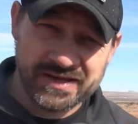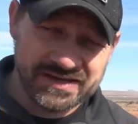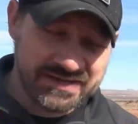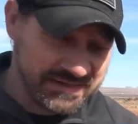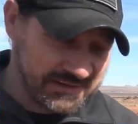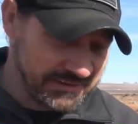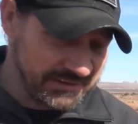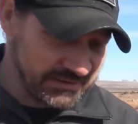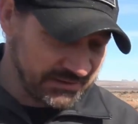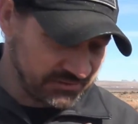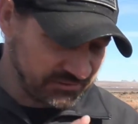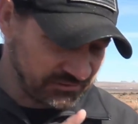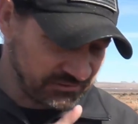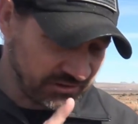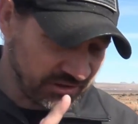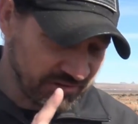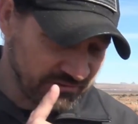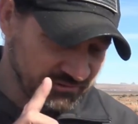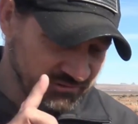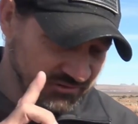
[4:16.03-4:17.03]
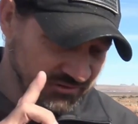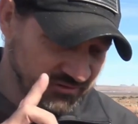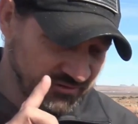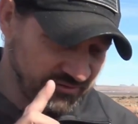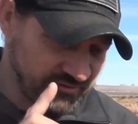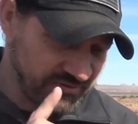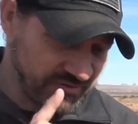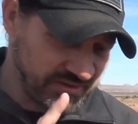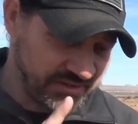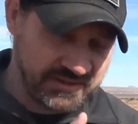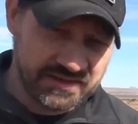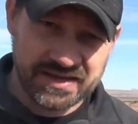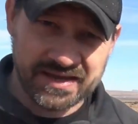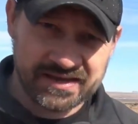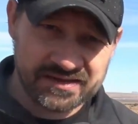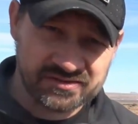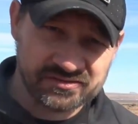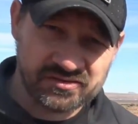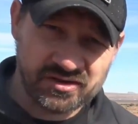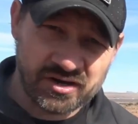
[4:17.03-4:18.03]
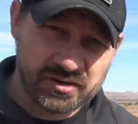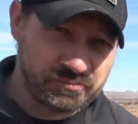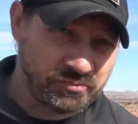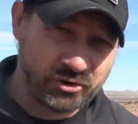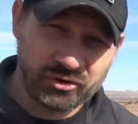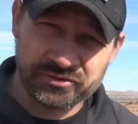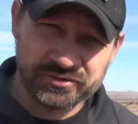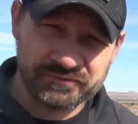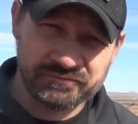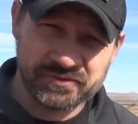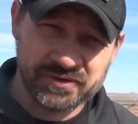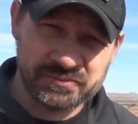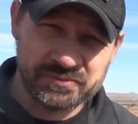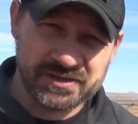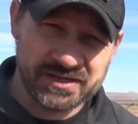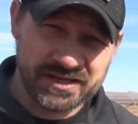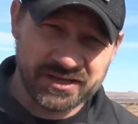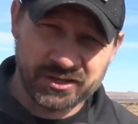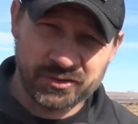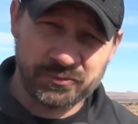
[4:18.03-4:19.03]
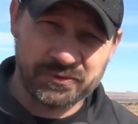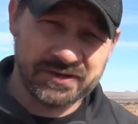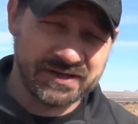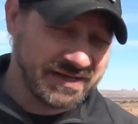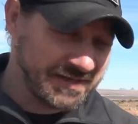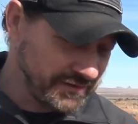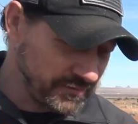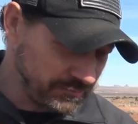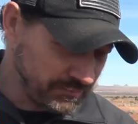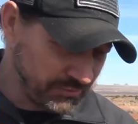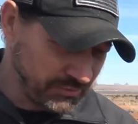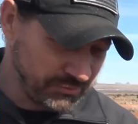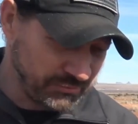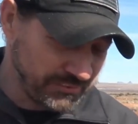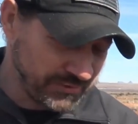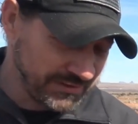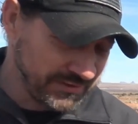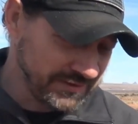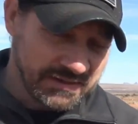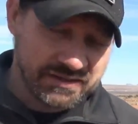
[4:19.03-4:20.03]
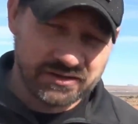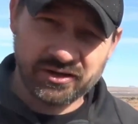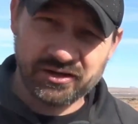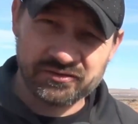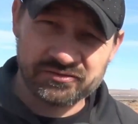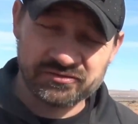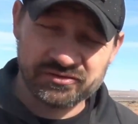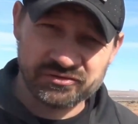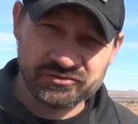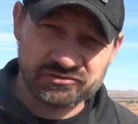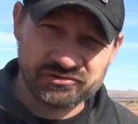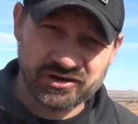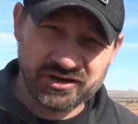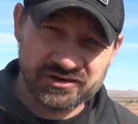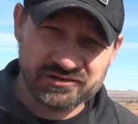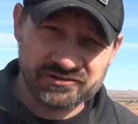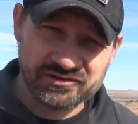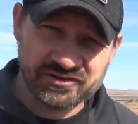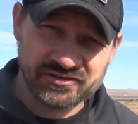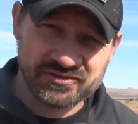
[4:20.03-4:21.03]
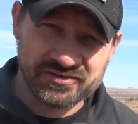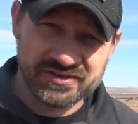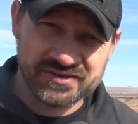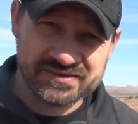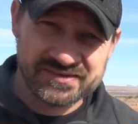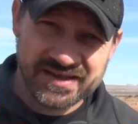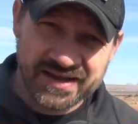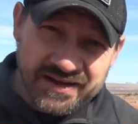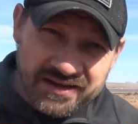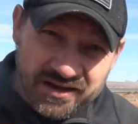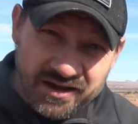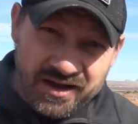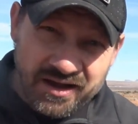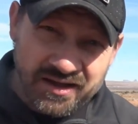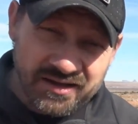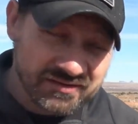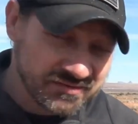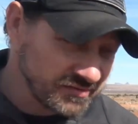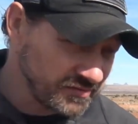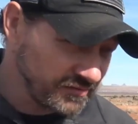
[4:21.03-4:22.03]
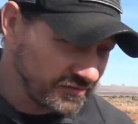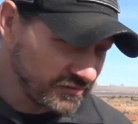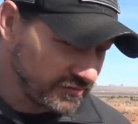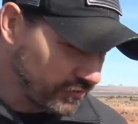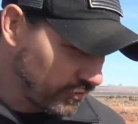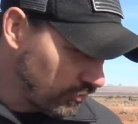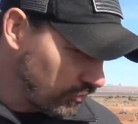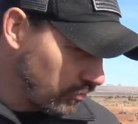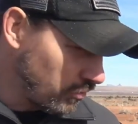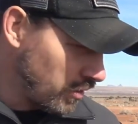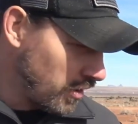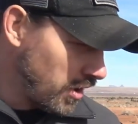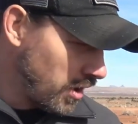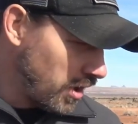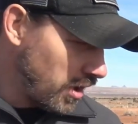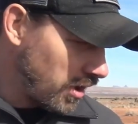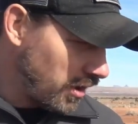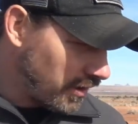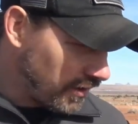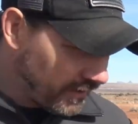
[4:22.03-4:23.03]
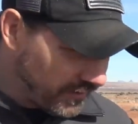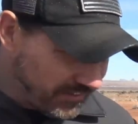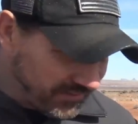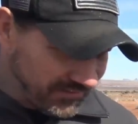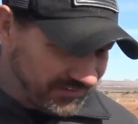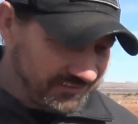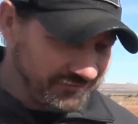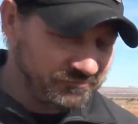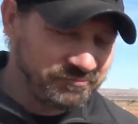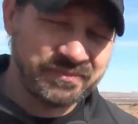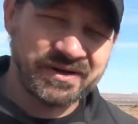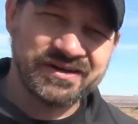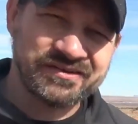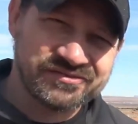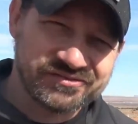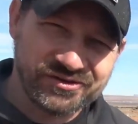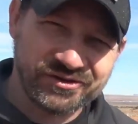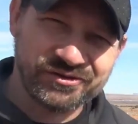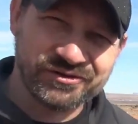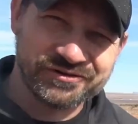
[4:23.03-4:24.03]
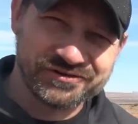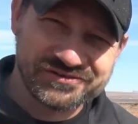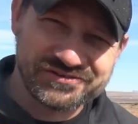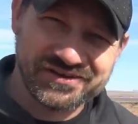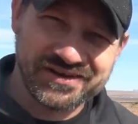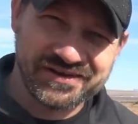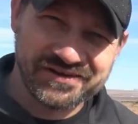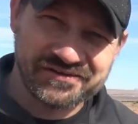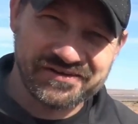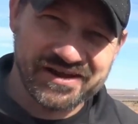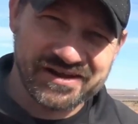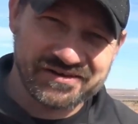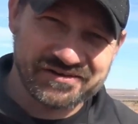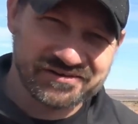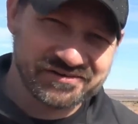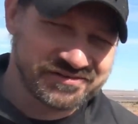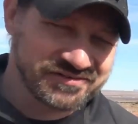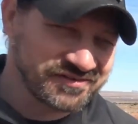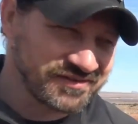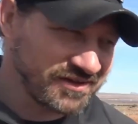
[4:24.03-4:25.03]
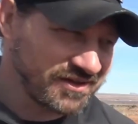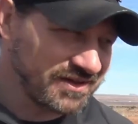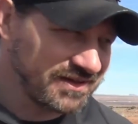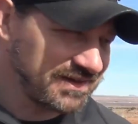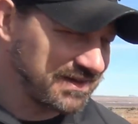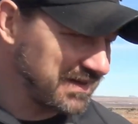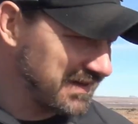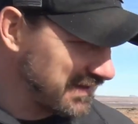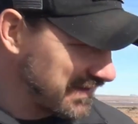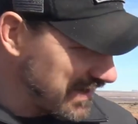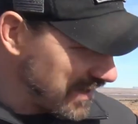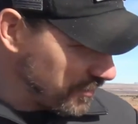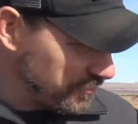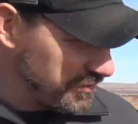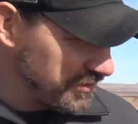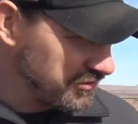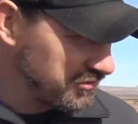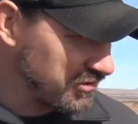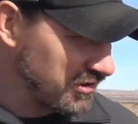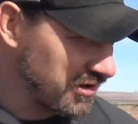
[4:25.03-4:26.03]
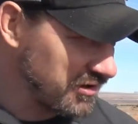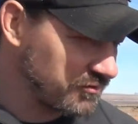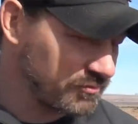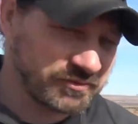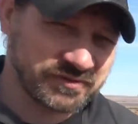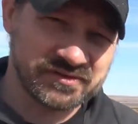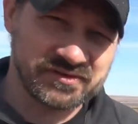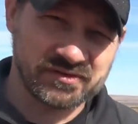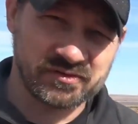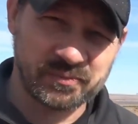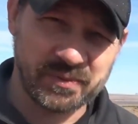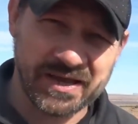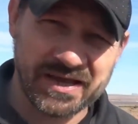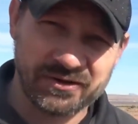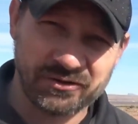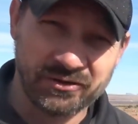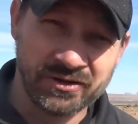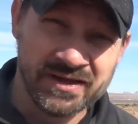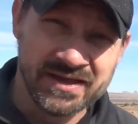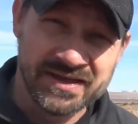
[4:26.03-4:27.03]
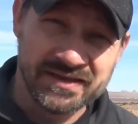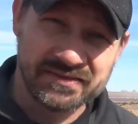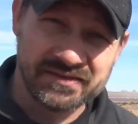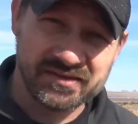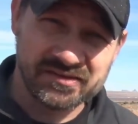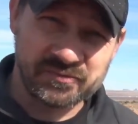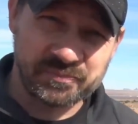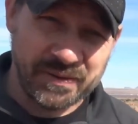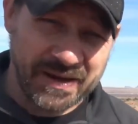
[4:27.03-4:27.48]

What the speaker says: Eddy. It charges the X-Star, both of them, the yellow one and the blue one. It also charges the Tech Os. So all of my solar generators can now be charged with this panel. This